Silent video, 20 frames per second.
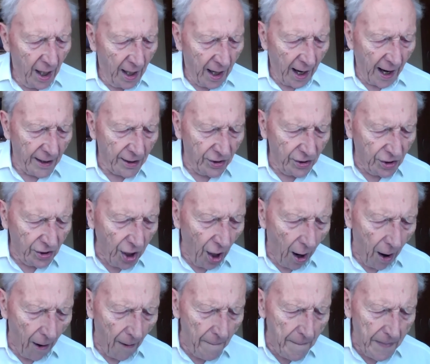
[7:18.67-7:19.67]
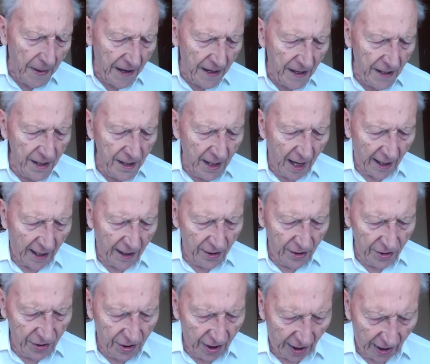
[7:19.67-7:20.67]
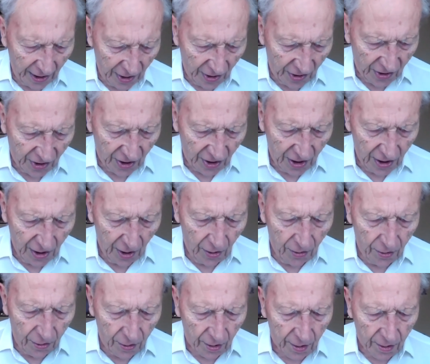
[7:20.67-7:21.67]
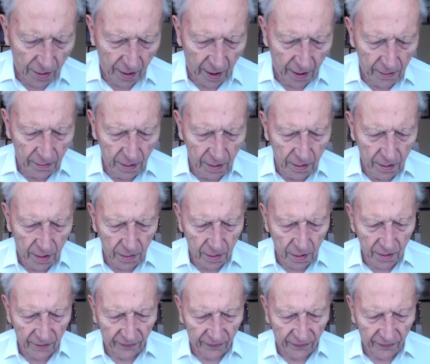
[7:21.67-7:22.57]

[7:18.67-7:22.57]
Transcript: and Dobbin and Daisy look round to a